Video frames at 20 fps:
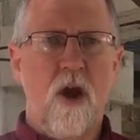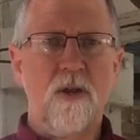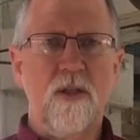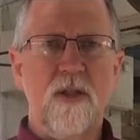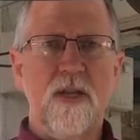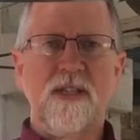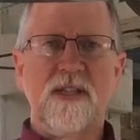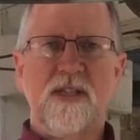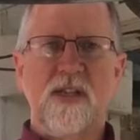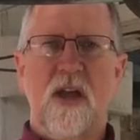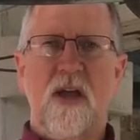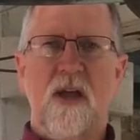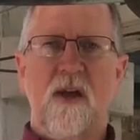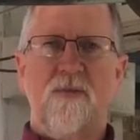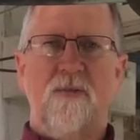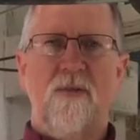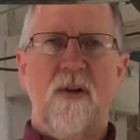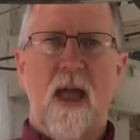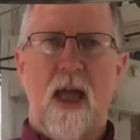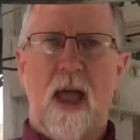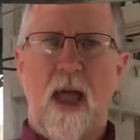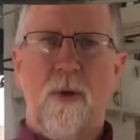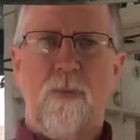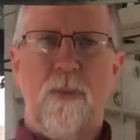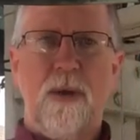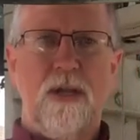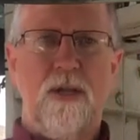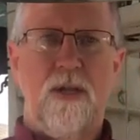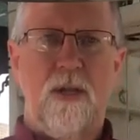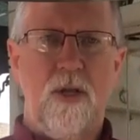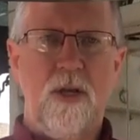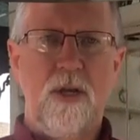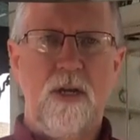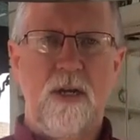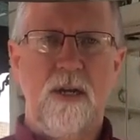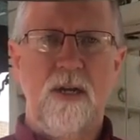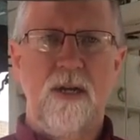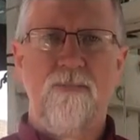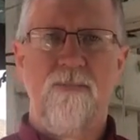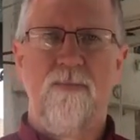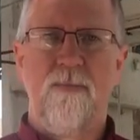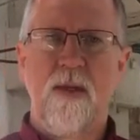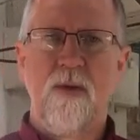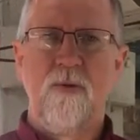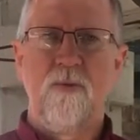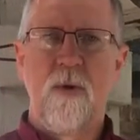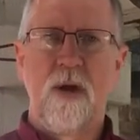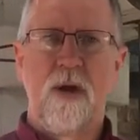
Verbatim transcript: Regardless of how we look,